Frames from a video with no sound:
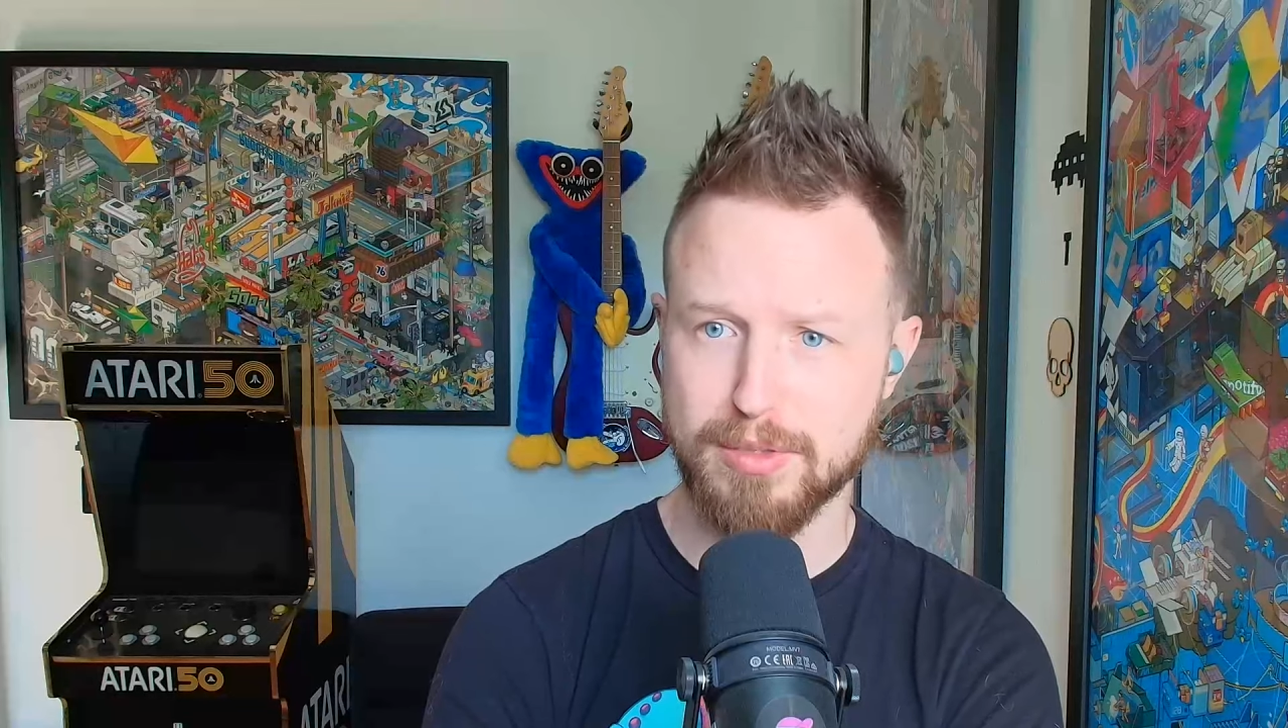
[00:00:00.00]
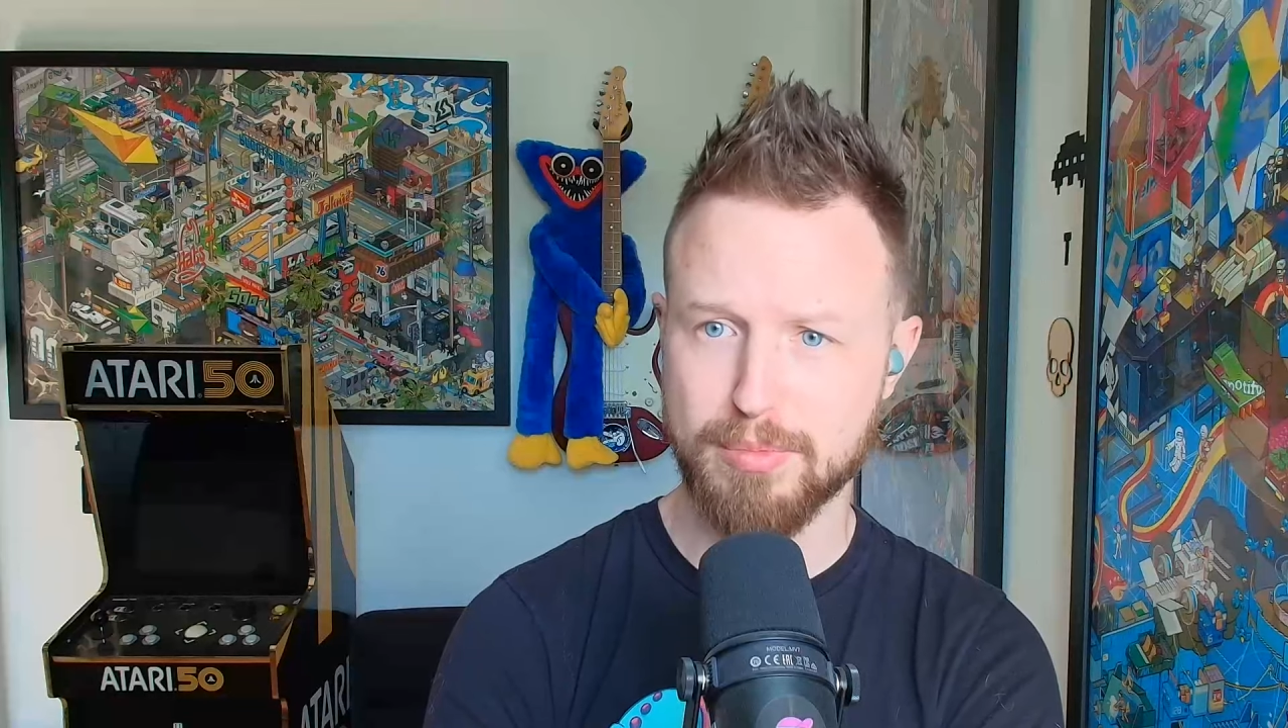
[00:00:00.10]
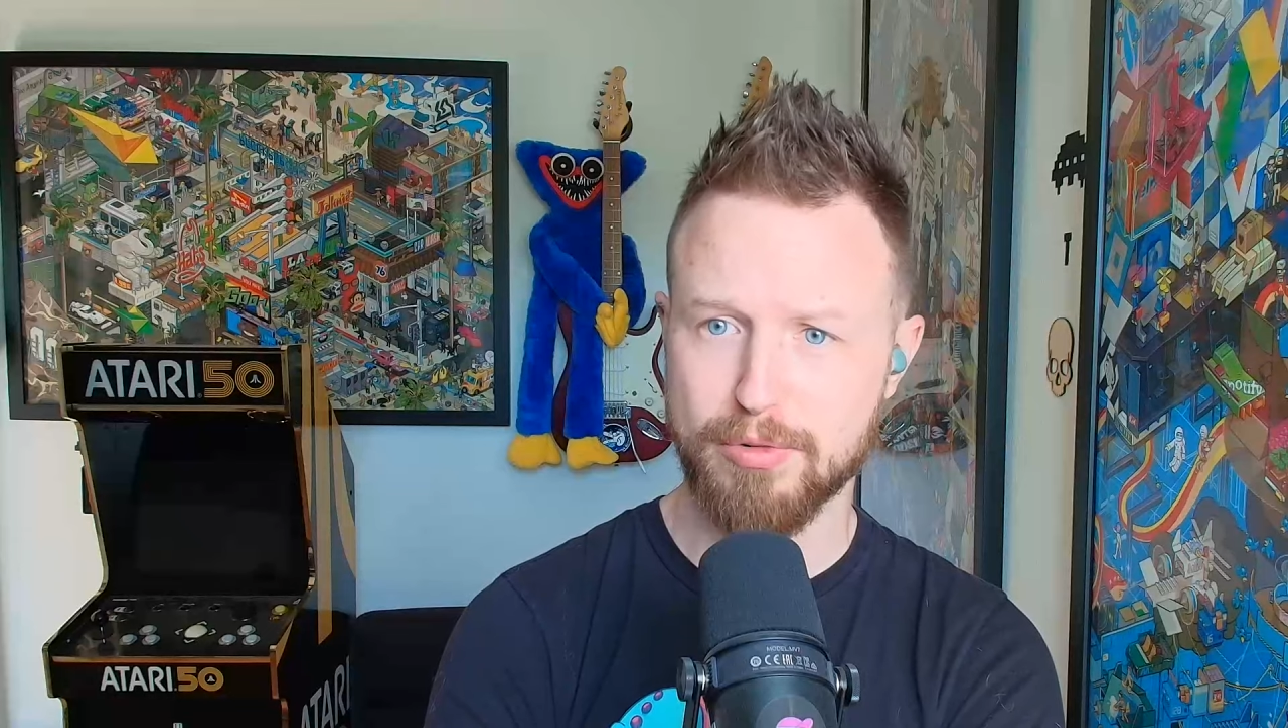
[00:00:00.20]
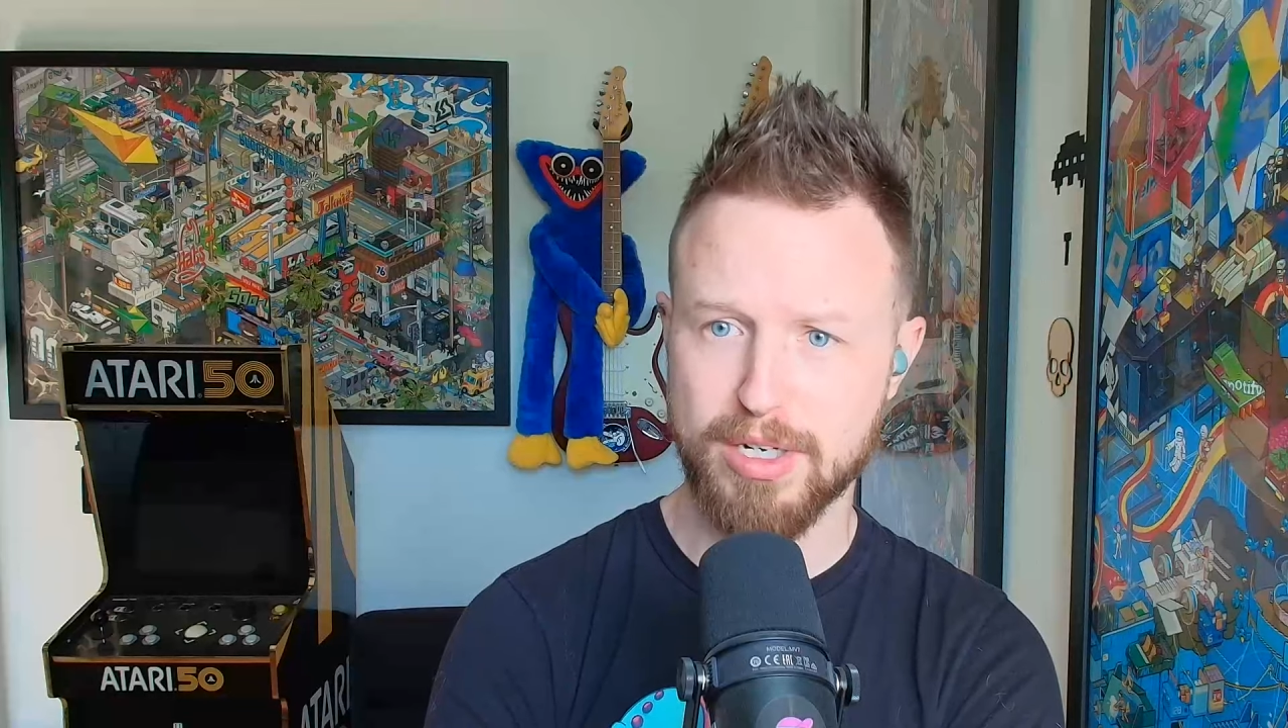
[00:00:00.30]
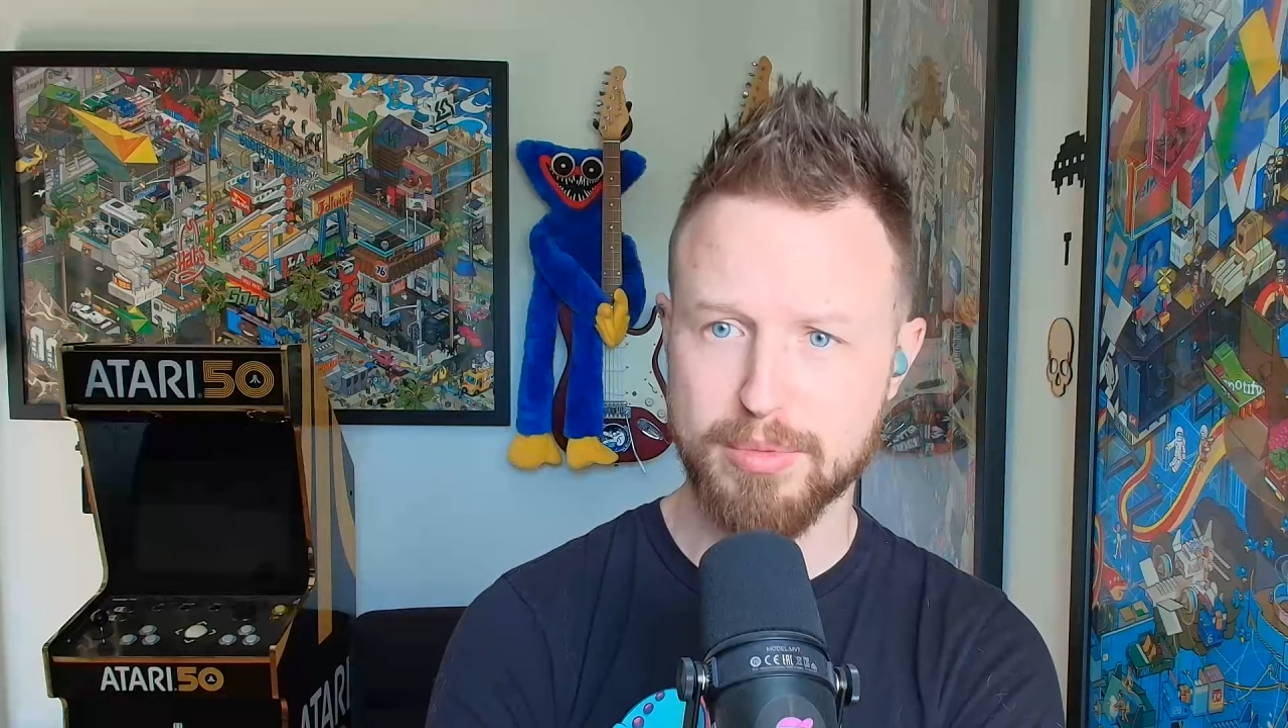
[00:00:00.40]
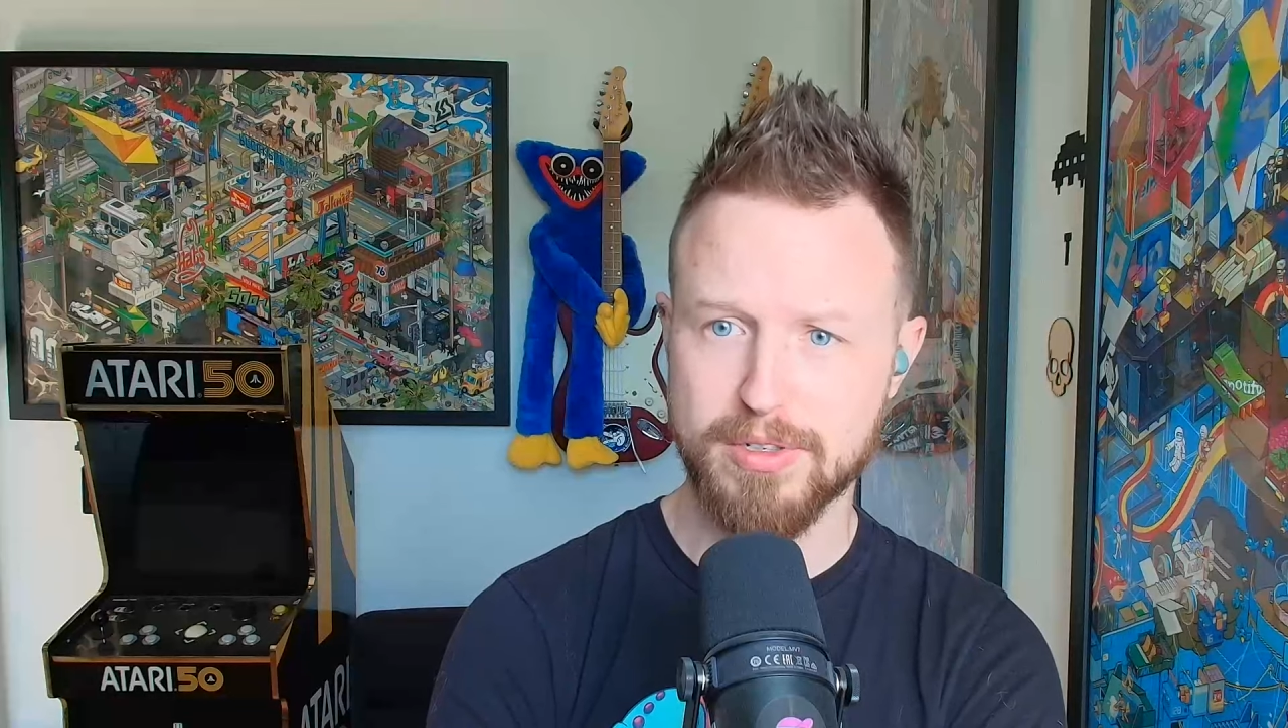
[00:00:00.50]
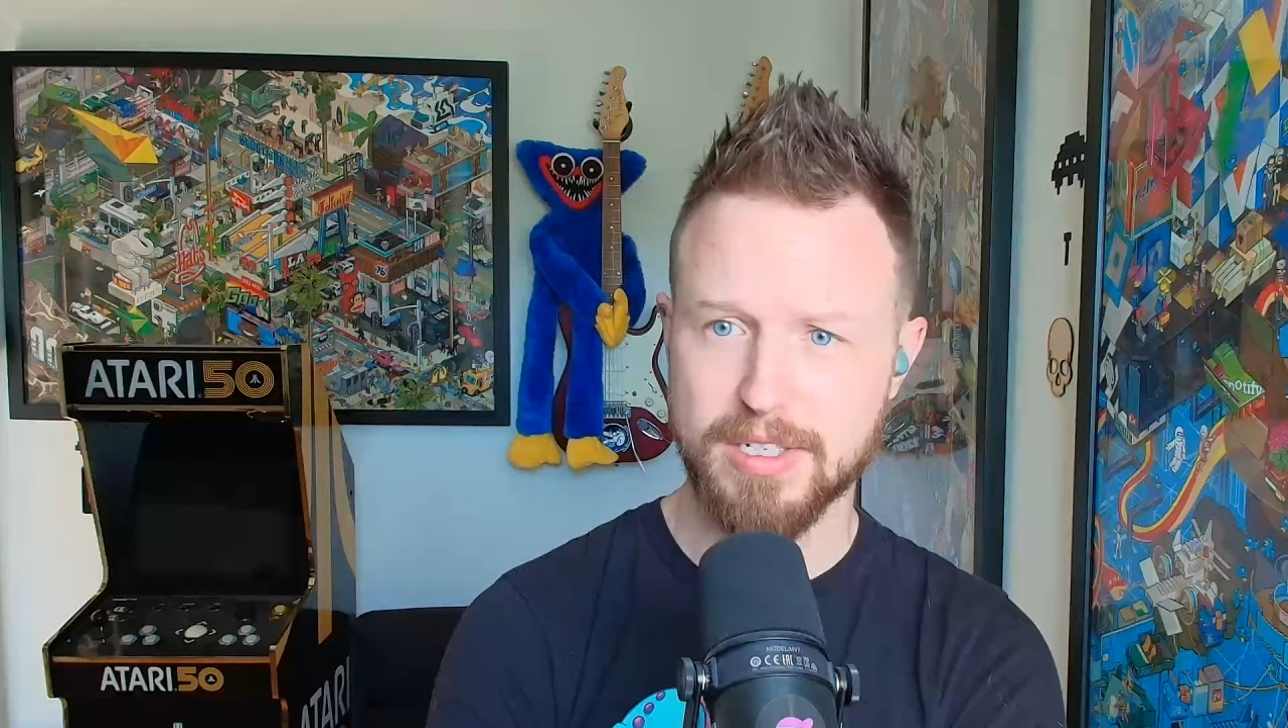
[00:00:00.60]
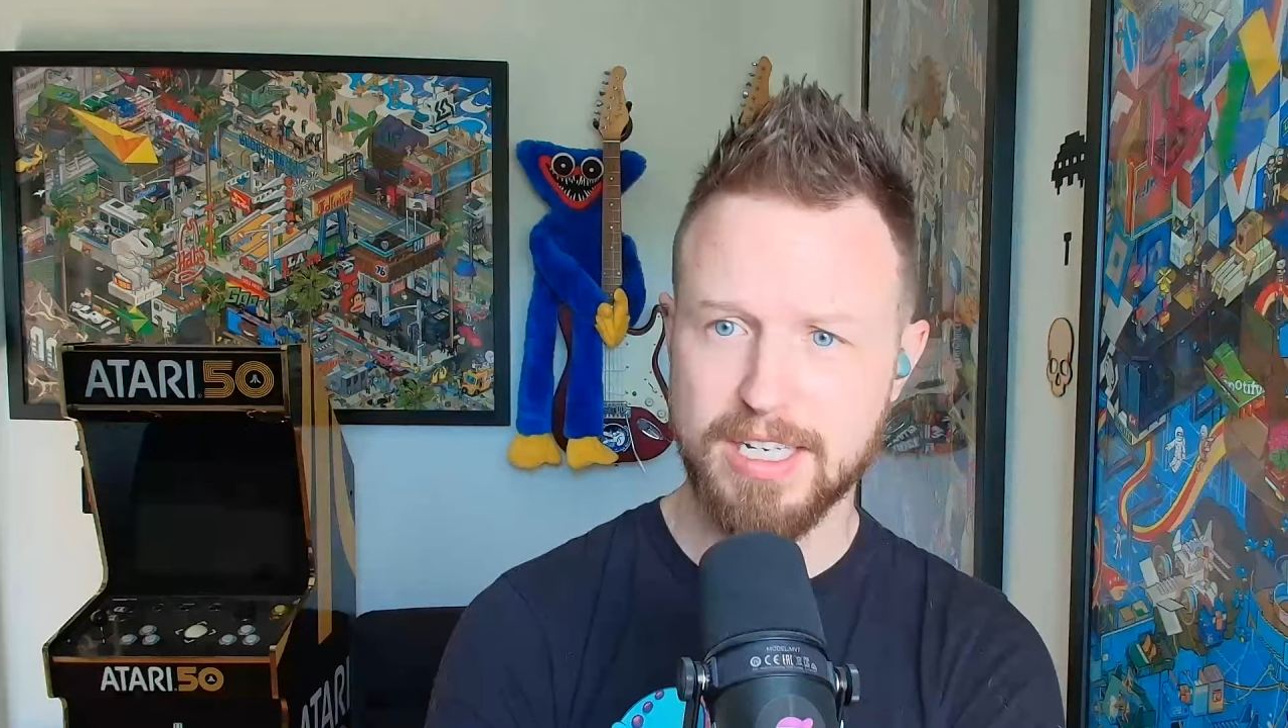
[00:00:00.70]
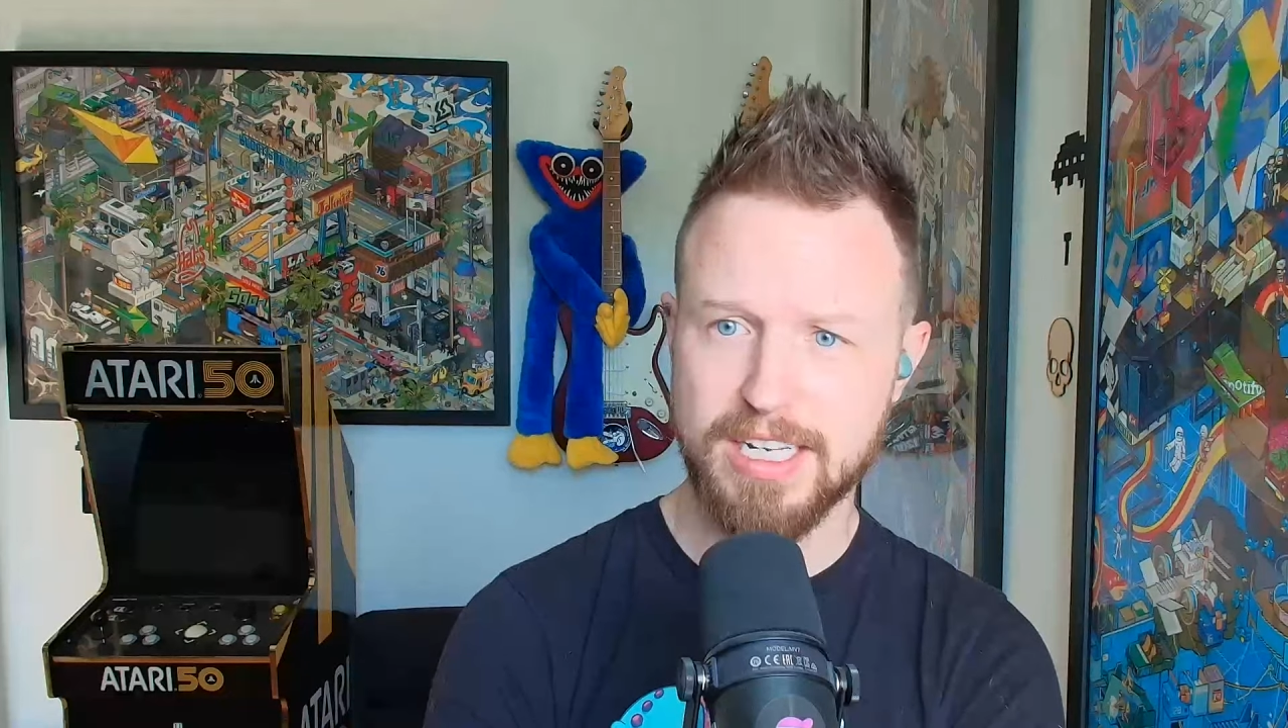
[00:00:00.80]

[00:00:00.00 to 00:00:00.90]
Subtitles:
be readable,